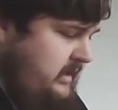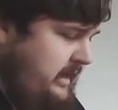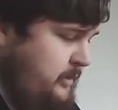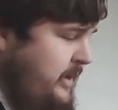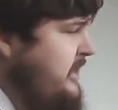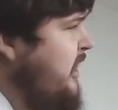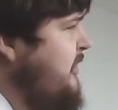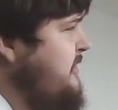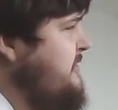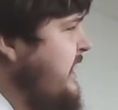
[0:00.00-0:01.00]
And we
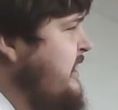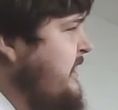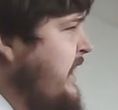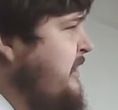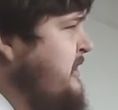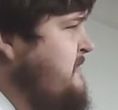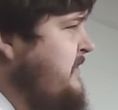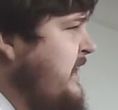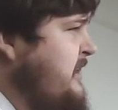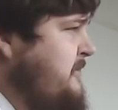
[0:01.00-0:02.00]
know that they are counted
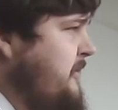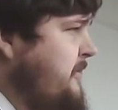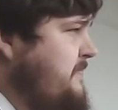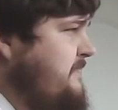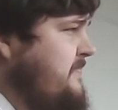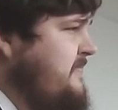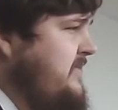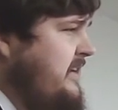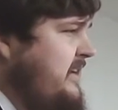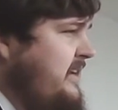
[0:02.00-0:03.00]
faithful.
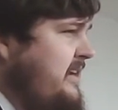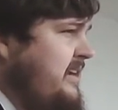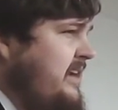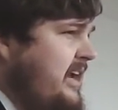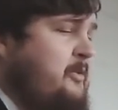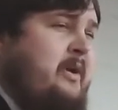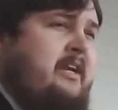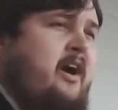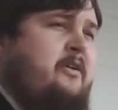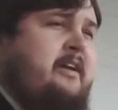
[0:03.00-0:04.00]
And we
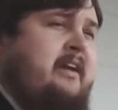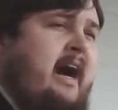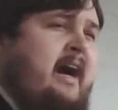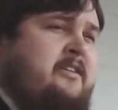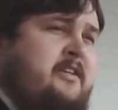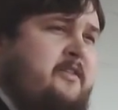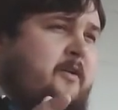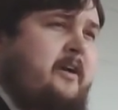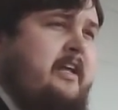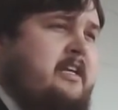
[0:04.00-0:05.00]
know that God's
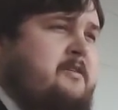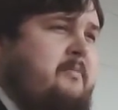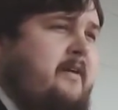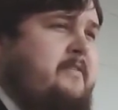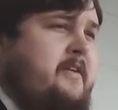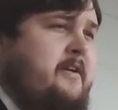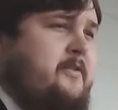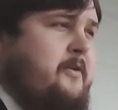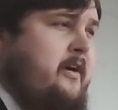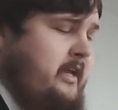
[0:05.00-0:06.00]
authority is above the
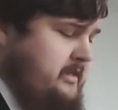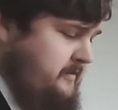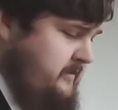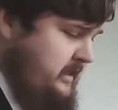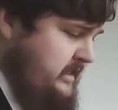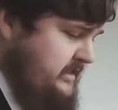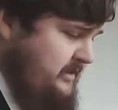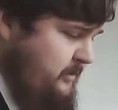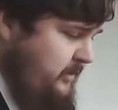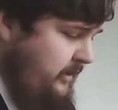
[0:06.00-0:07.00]
authorities of this
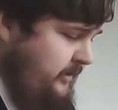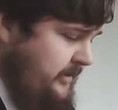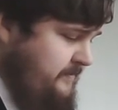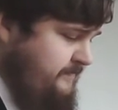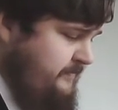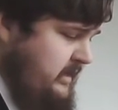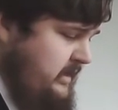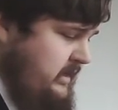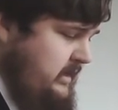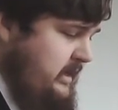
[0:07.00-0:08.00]
world.
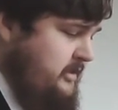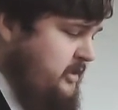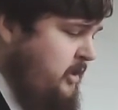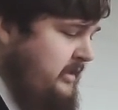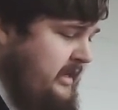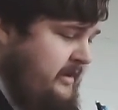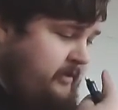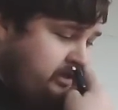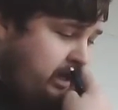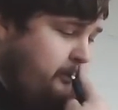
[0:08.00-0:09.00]
And so,
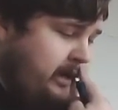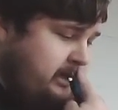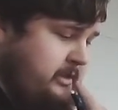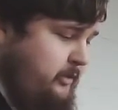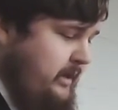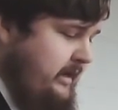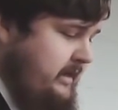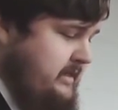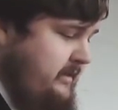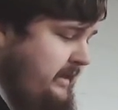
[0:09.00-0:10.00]
believers, I wanted to wait
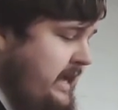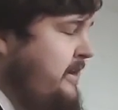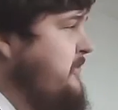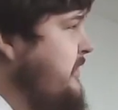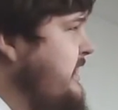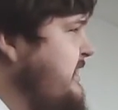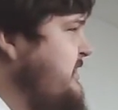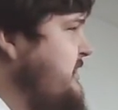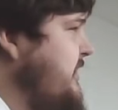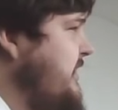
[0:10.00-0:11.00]
until after
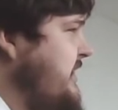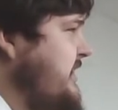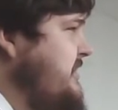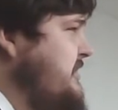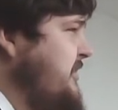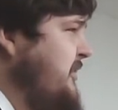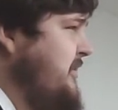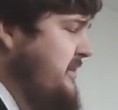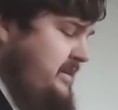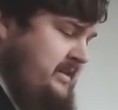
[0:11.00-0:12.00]
Easter
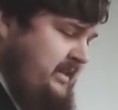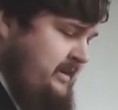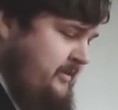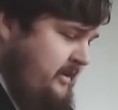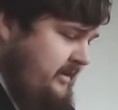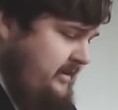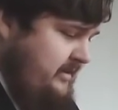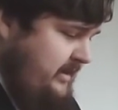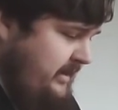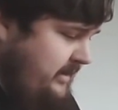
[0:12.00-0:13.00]
to deliver
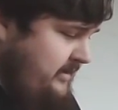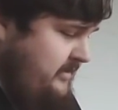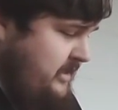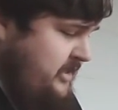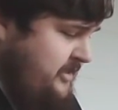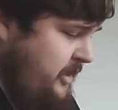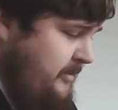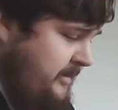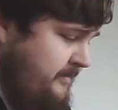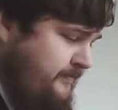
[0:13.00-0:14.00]
uh, this sermon.